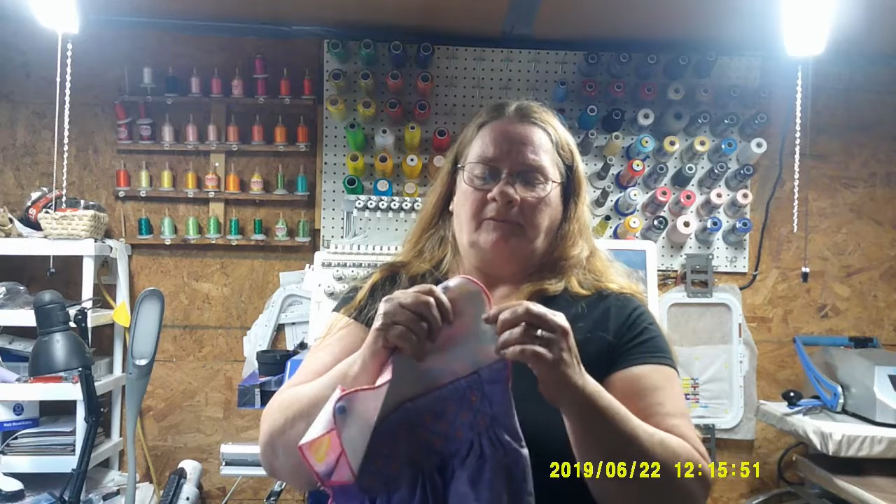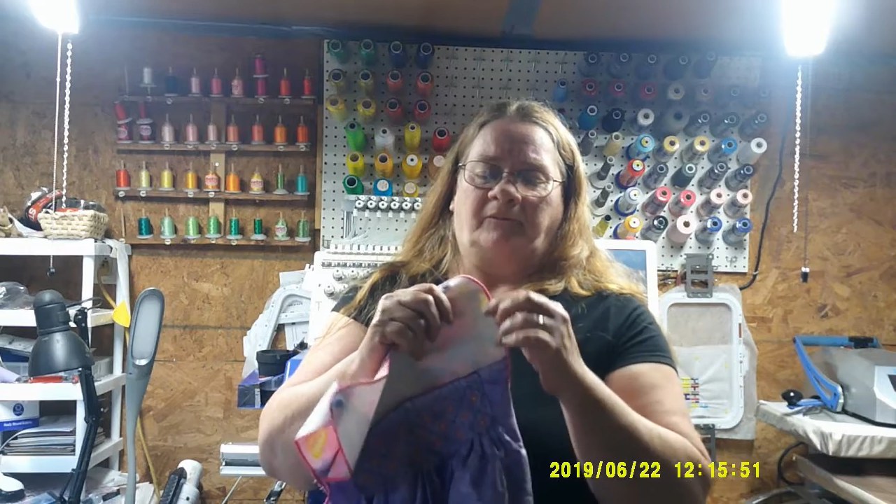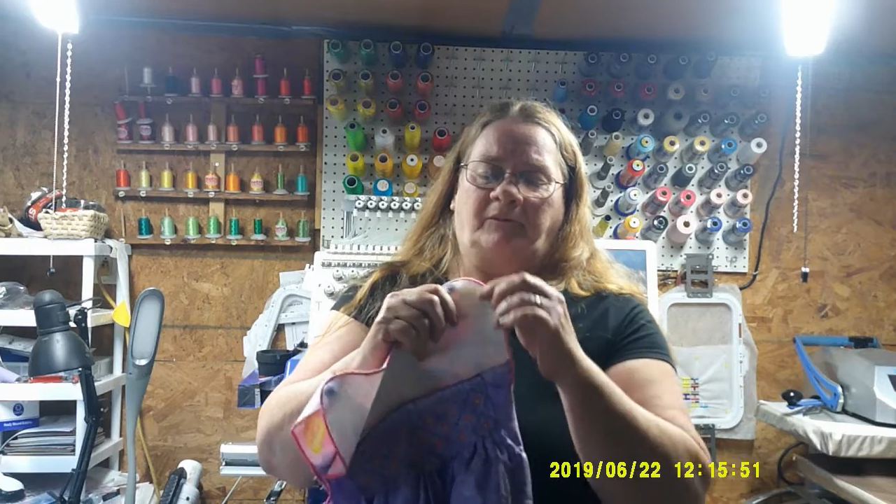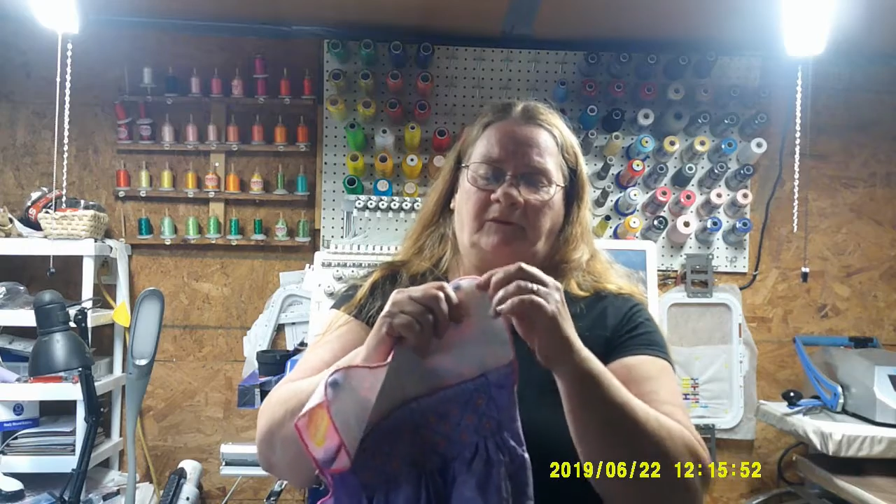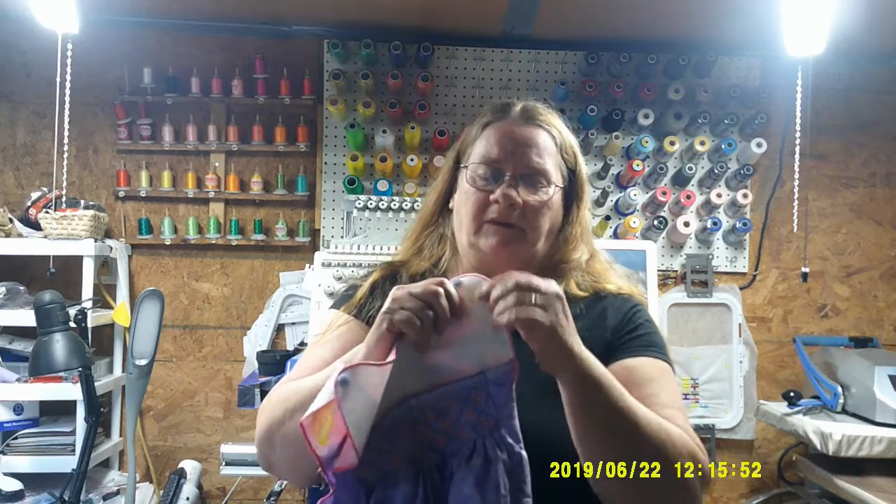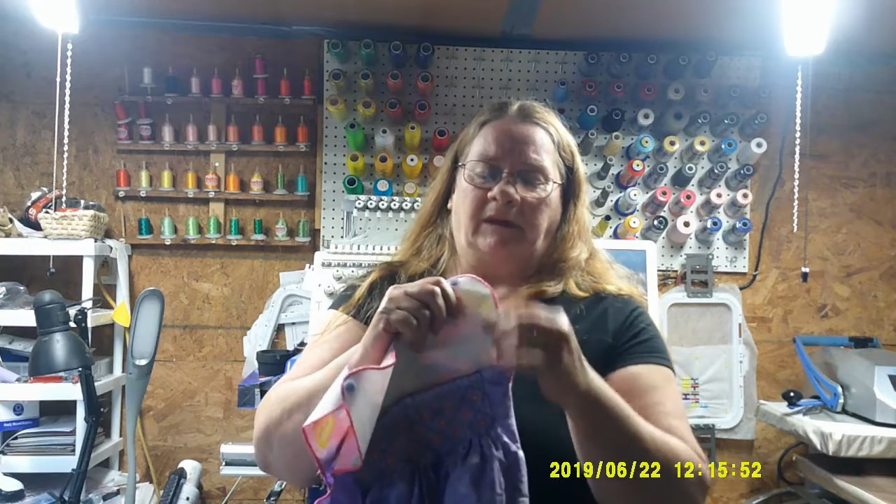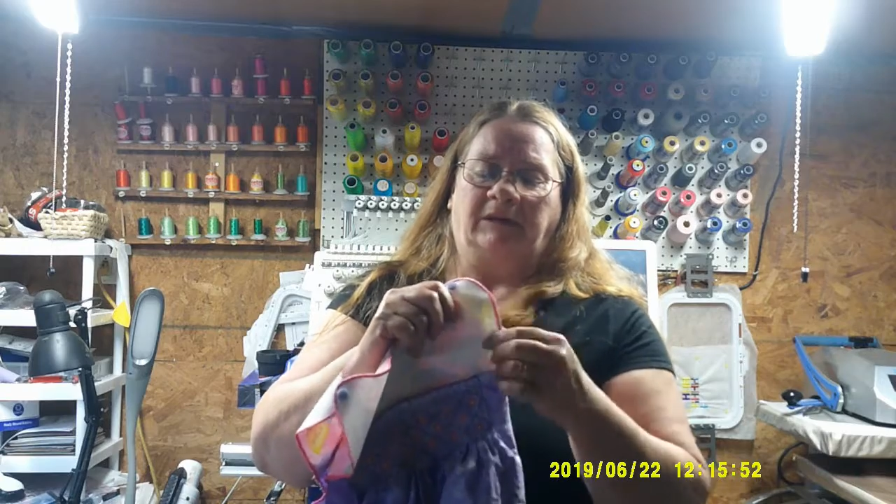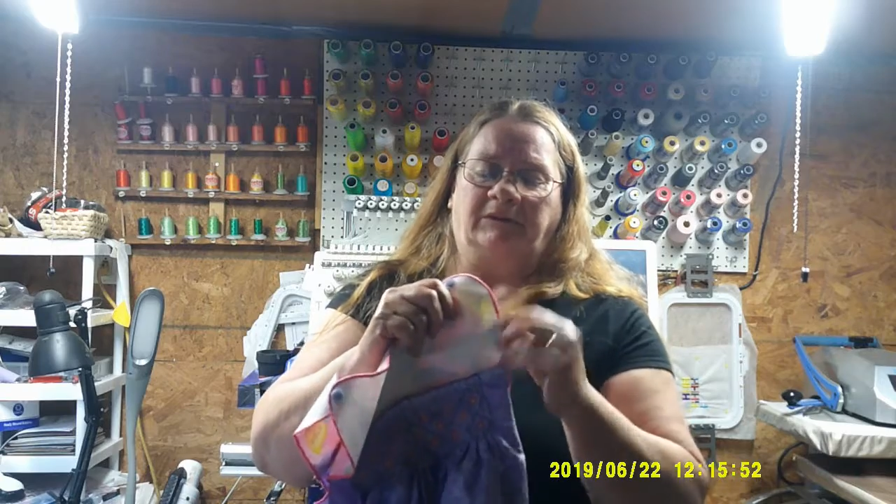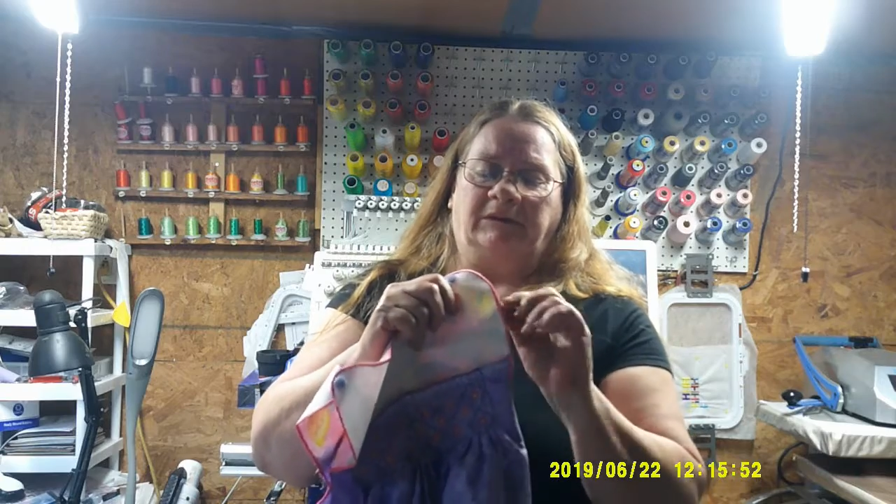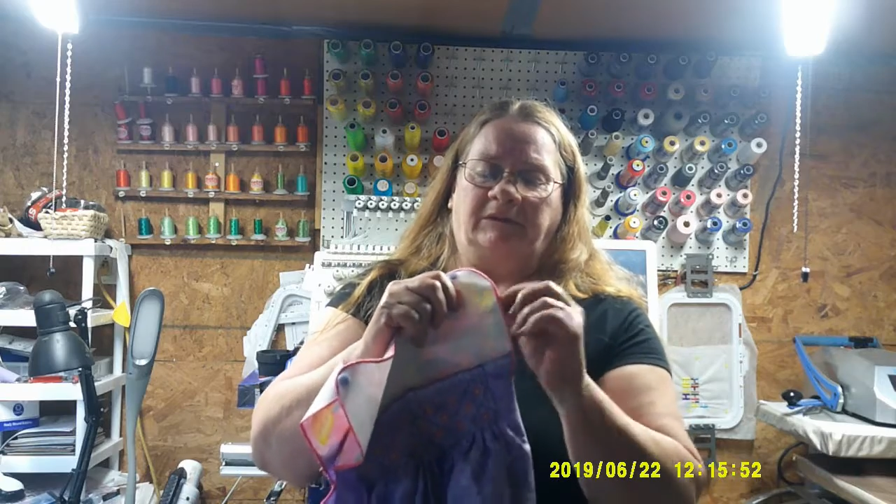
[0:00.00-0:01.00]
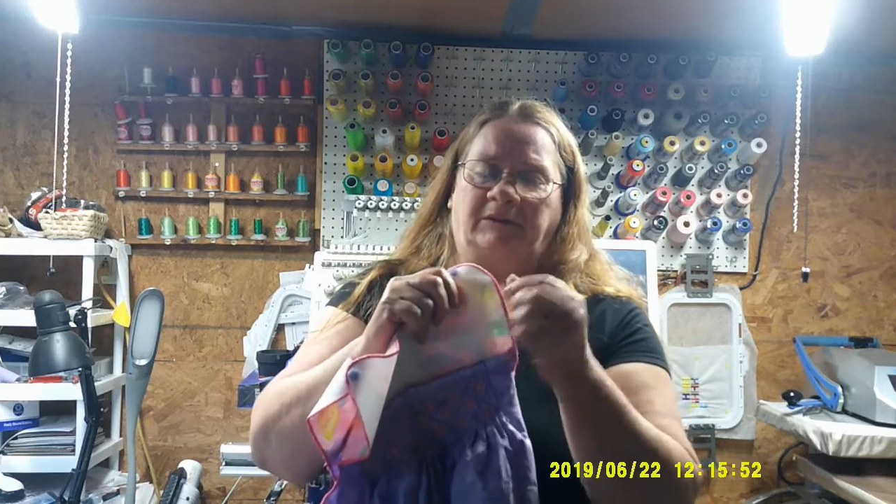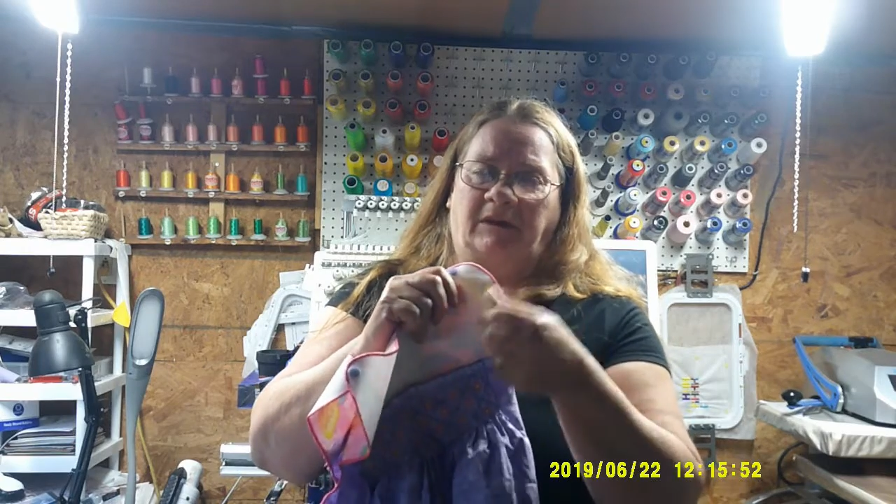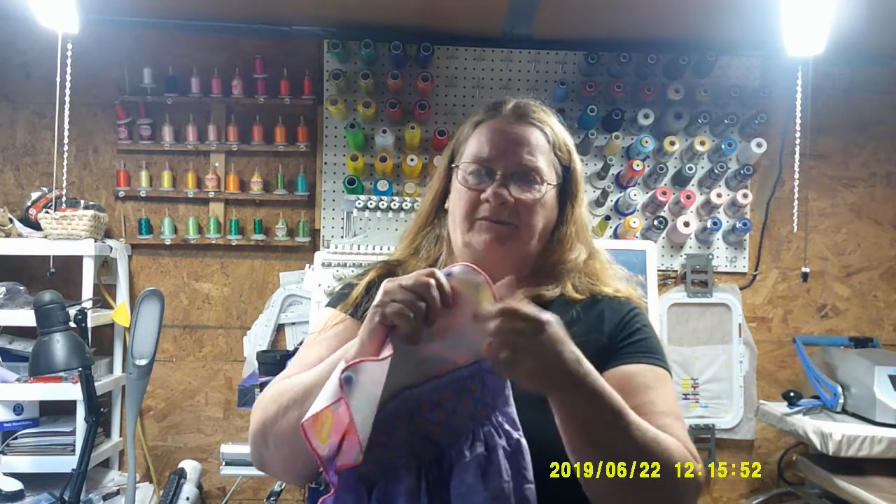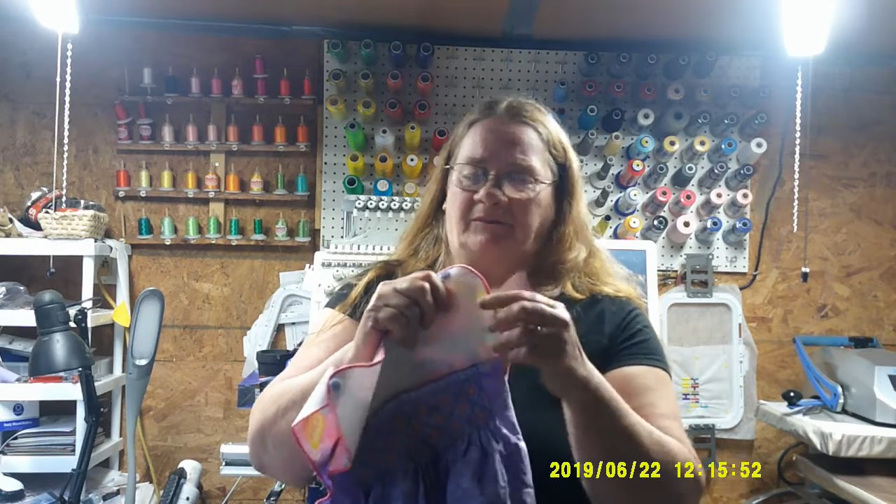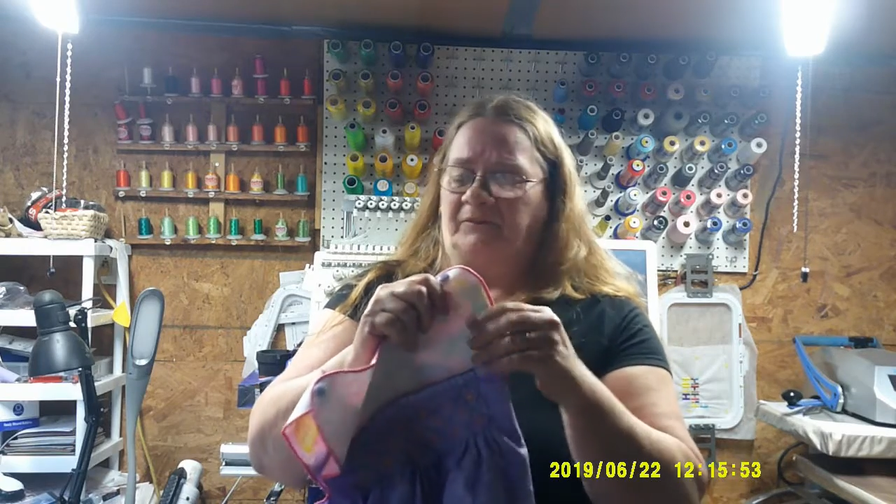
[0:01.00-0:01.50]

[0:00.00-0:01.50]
for the edging and stuff and